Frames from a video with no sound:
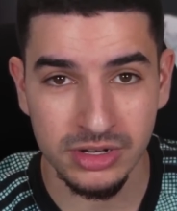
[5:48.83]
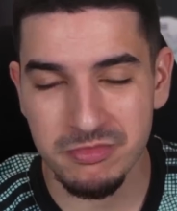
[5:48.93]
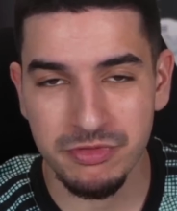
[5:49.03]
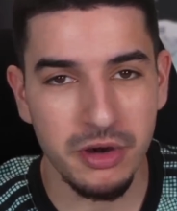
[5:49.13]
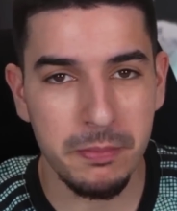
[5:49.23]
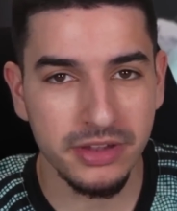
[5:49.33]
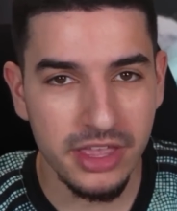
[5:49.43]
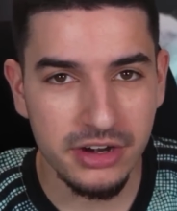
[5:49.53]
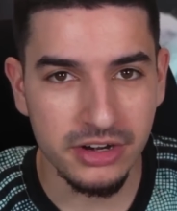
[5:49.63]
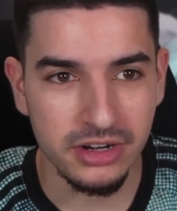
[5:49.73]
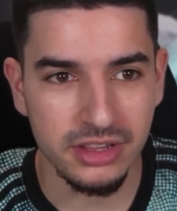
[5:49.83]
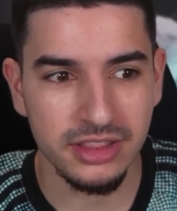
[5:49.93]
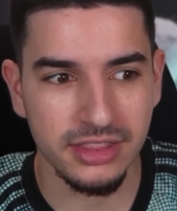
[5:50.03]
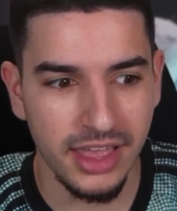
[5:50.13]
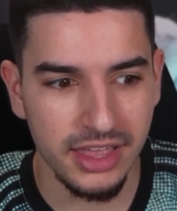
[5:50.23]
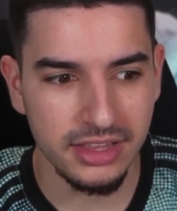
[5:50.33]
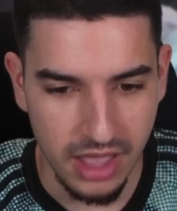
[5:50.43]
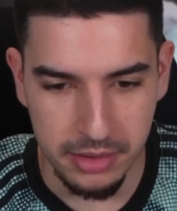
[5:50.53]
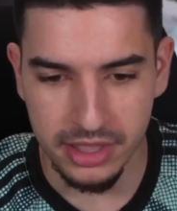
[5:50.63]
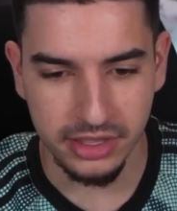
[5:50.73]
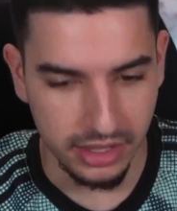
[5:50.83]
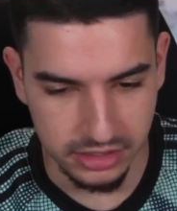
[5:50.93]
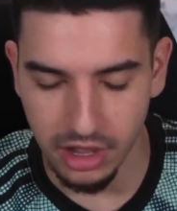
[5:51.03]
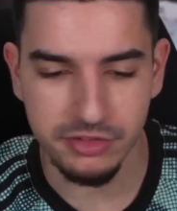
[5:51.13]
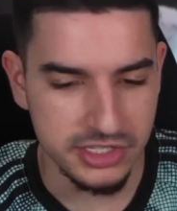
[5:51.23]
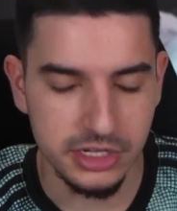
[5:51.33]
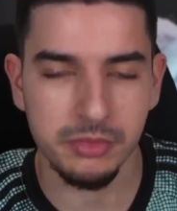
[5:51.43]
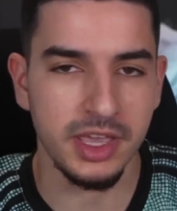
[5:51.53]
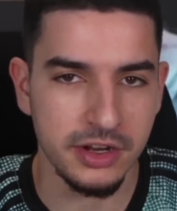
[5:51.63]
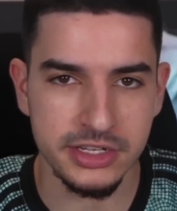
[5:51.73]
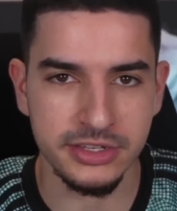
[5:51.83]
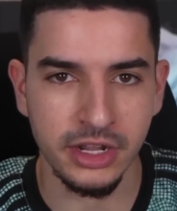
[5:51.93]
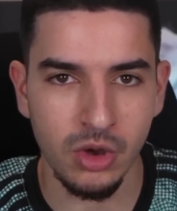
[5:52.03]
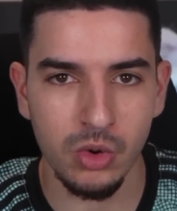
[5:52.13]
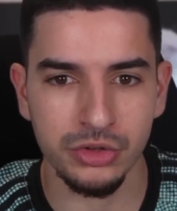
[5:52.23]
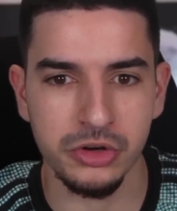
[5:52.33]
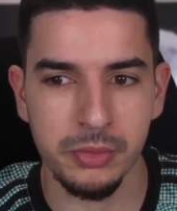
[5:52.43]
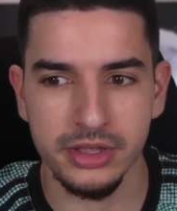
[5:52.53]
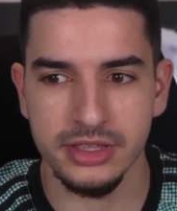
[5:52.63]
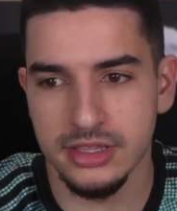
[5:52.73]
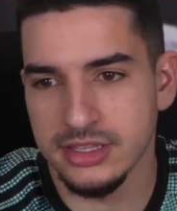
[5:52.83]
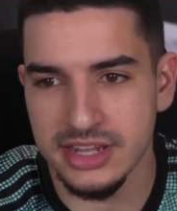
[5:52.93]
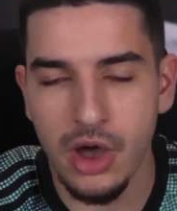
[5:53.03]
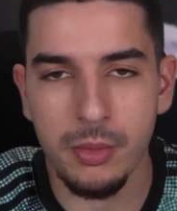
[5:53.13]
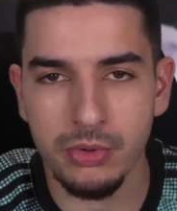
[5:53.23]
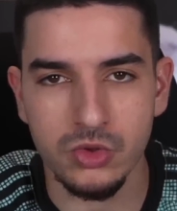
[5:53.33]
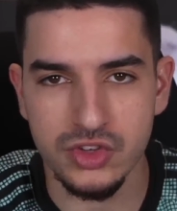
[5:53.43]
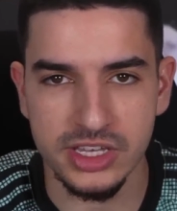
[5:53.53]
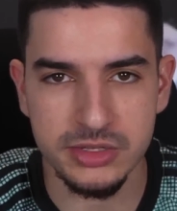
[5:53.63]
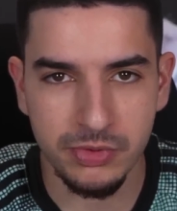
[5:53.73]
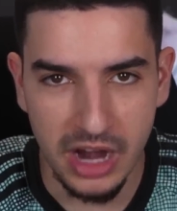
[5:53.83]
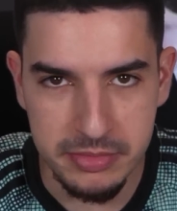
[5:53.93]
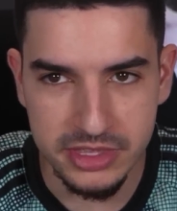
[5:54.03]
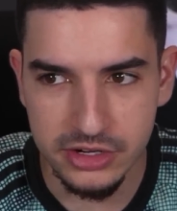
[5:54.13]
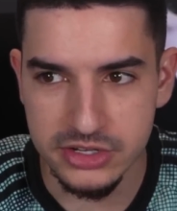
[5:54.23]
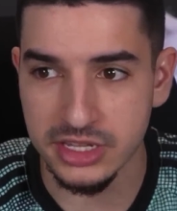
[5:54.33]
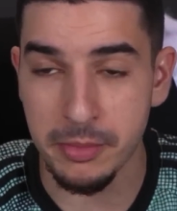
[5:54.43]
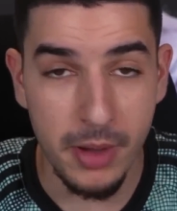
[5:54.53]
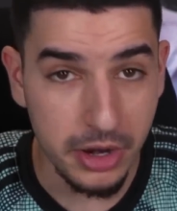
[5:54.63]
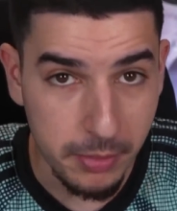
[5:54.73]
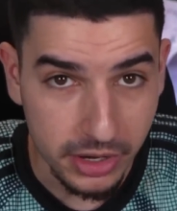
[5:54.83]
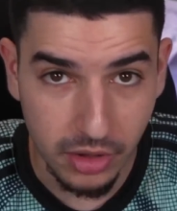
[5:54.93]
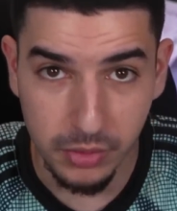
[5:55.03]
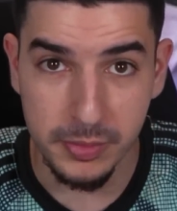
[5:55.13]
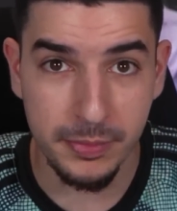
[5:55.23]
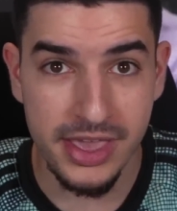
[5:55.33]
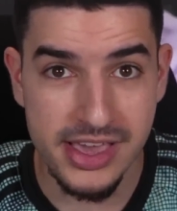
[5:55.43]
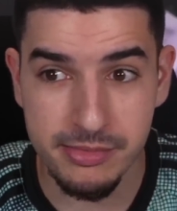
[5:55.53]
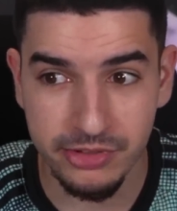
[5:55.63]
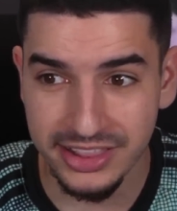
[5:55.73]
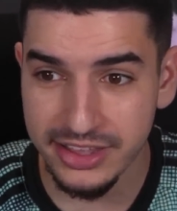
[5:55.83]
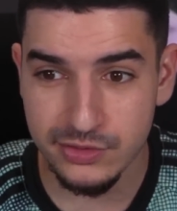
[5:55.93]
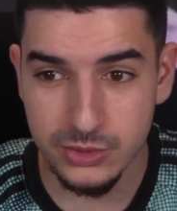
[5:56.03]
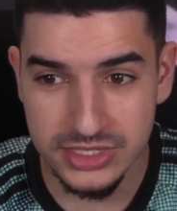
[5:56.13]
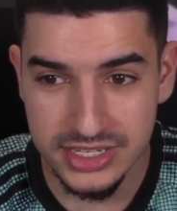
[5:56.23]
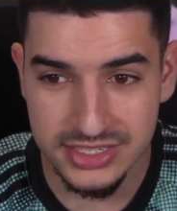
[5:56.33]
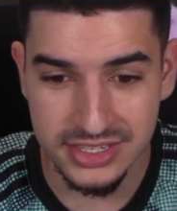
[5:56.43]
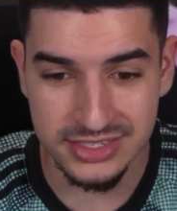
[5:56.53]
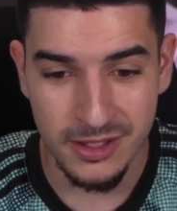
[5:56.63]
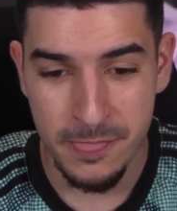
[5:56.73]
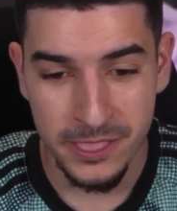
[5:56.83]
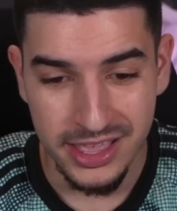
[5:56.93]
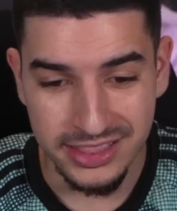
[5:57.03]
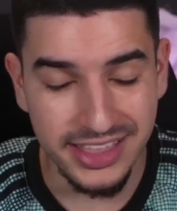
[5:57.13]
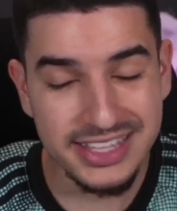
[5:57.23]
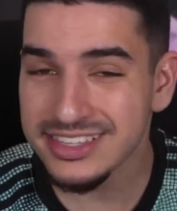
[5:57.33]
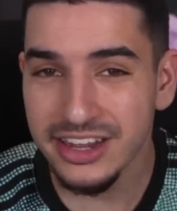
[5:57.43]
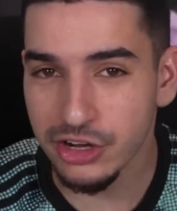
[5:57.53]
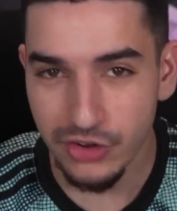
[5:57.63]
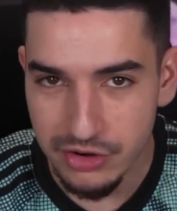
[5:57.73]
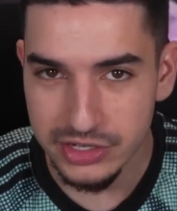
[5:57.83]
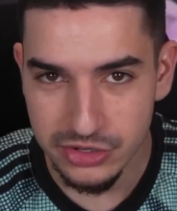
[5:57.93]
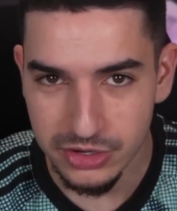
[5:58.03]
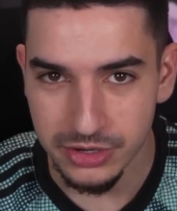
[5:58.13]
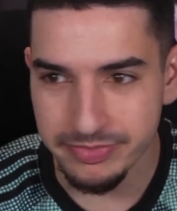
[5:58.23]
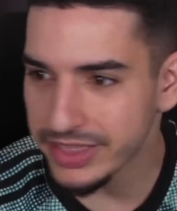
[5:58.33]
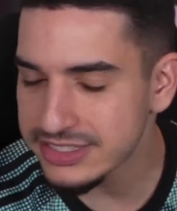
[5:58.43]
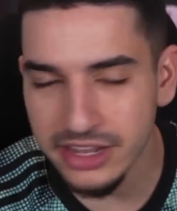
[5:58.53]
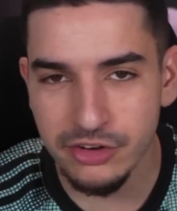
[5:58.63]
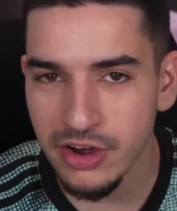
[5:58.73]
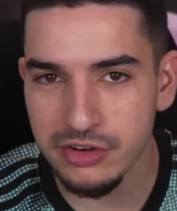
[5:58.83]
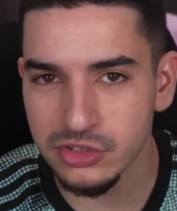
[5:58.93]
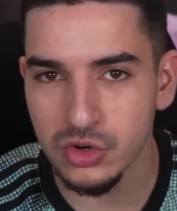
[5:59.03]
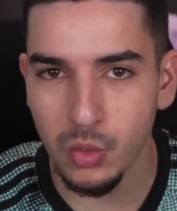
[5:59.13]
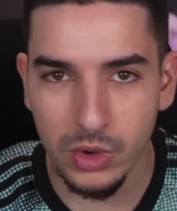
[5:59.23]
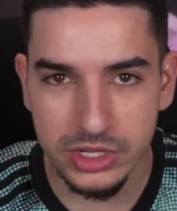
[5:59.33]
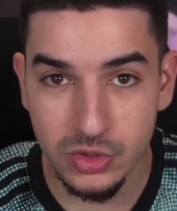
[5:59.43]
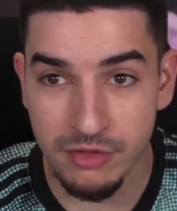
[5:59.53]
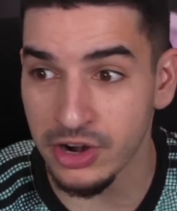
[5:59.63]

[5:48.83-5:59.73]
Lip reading: For a player that, again, obviously year by year, he's getting older, but he's now approaching his prime years, and the amount of money that we've been paying him for the last few seasons, that's not a great return. That's not a great return whatsoever.